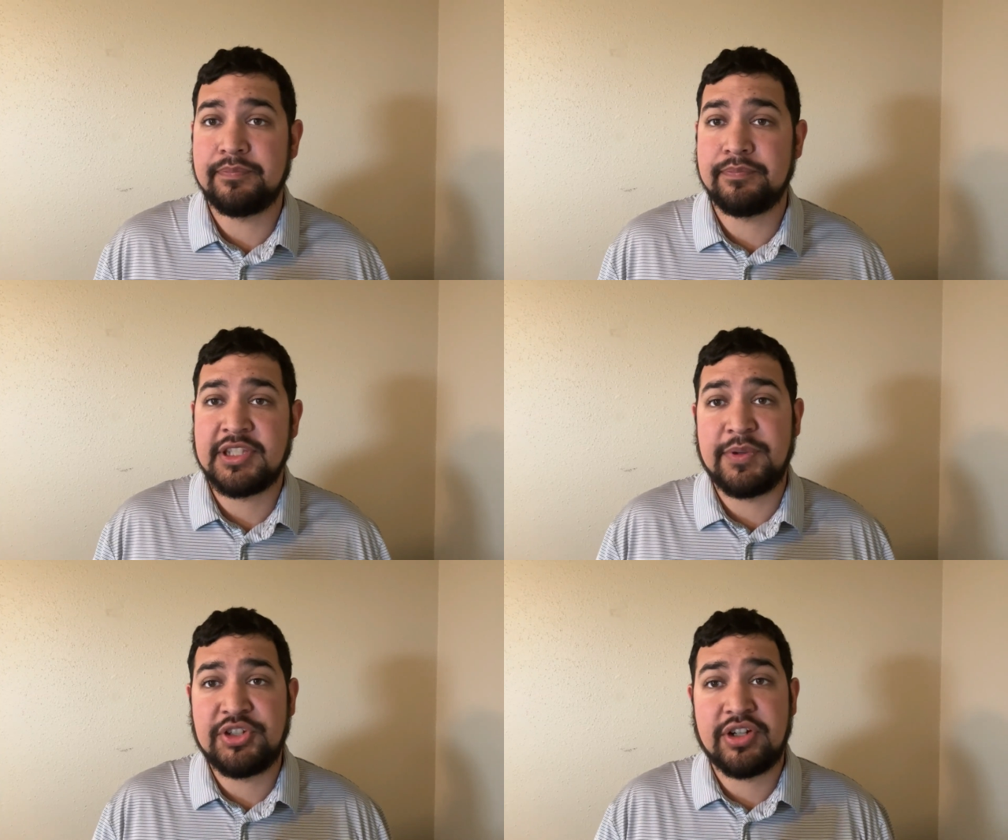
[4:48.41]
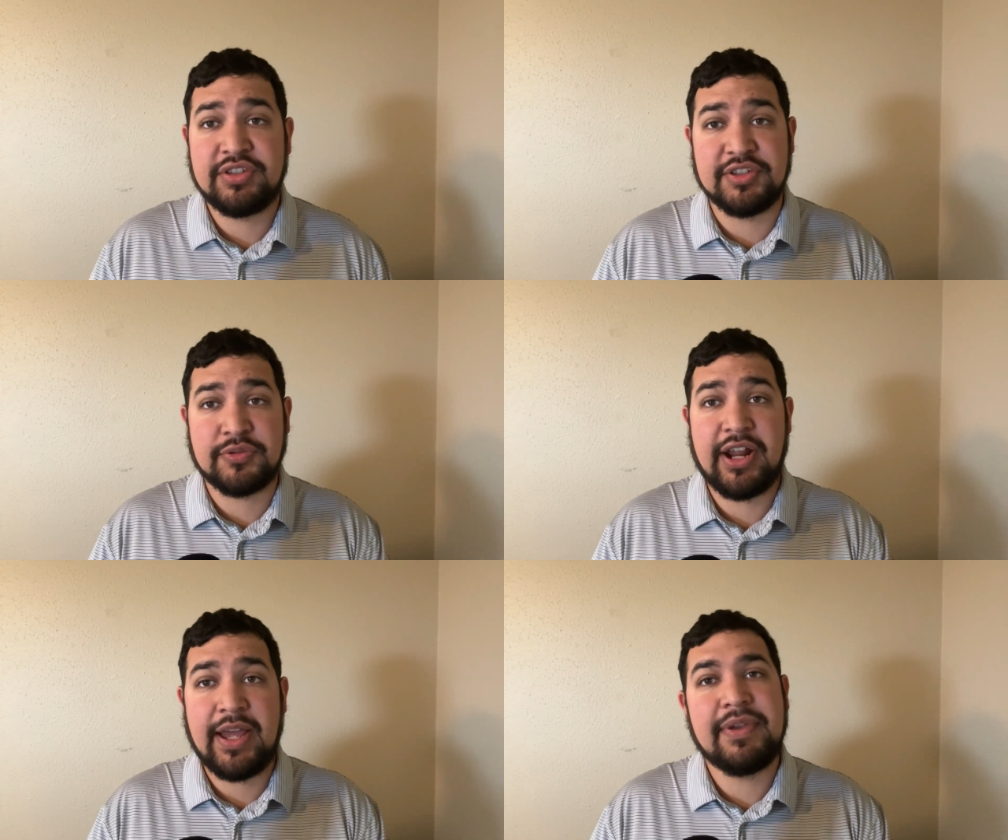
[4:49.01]
So be sure to
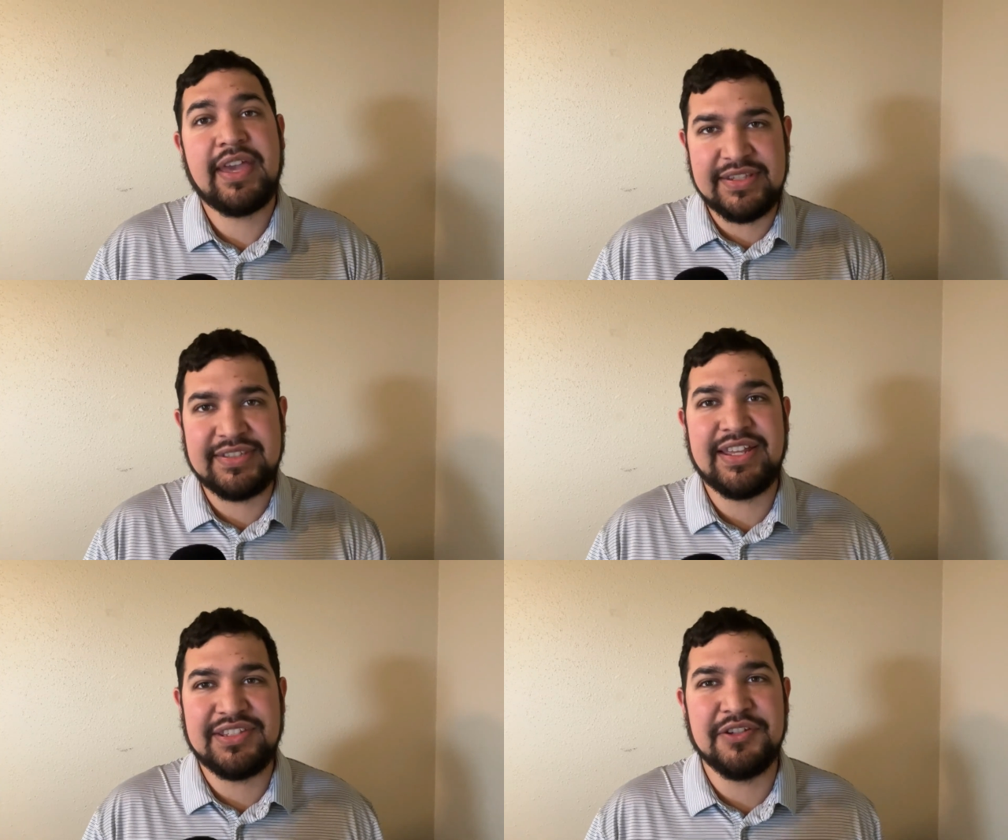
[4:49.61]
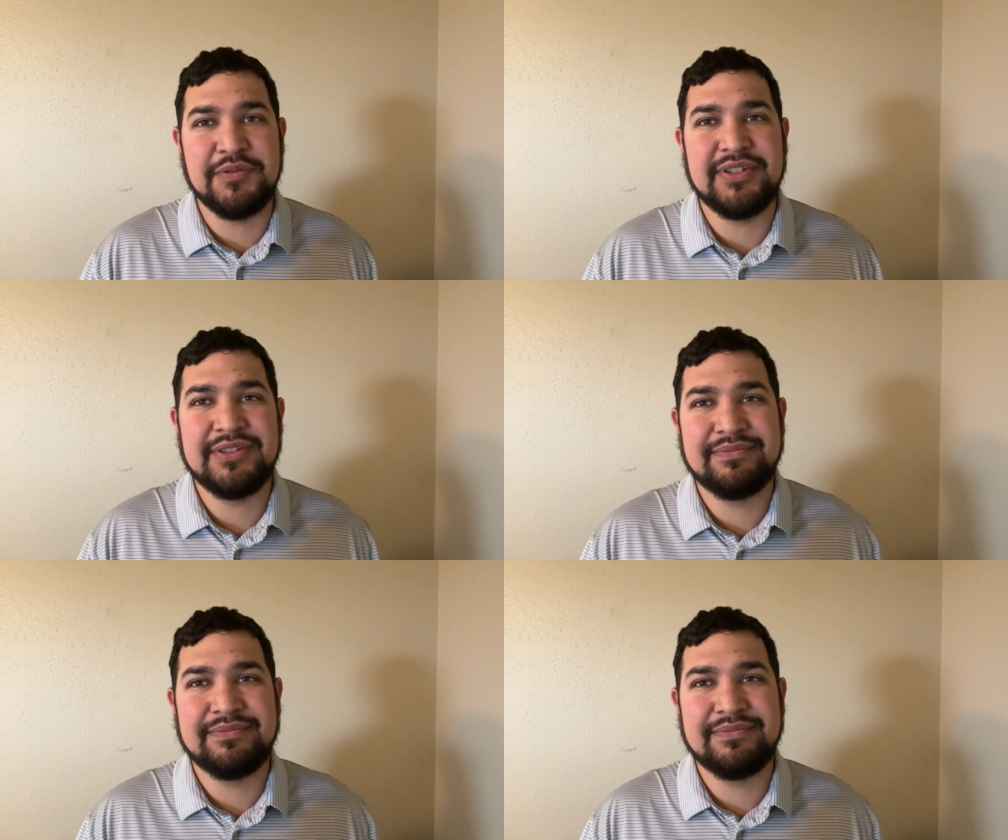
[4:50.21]
subscribe and stay tuned.